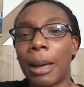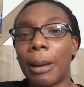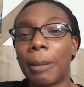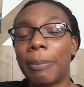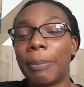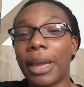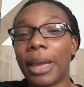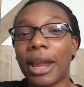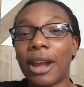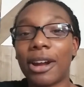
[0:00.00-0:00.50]

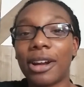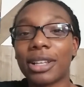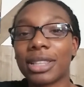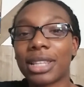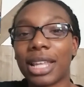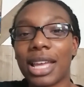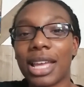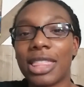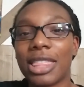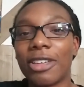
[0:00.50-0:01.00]

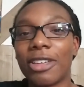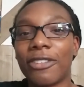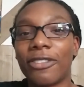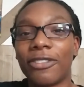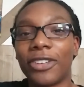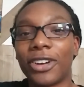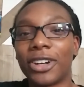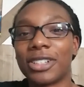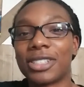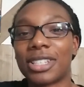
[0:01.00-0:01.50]
apparently the
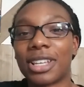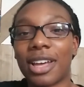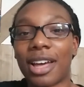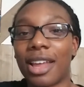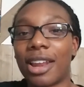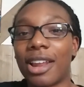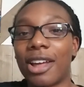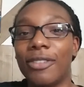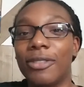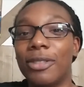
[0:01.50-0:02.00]
first
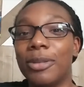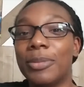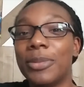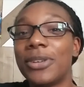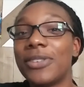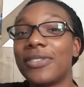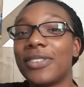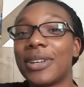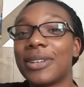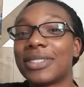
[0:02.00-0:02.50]
cut of the
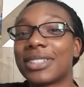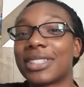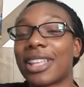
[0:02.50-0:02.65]
movie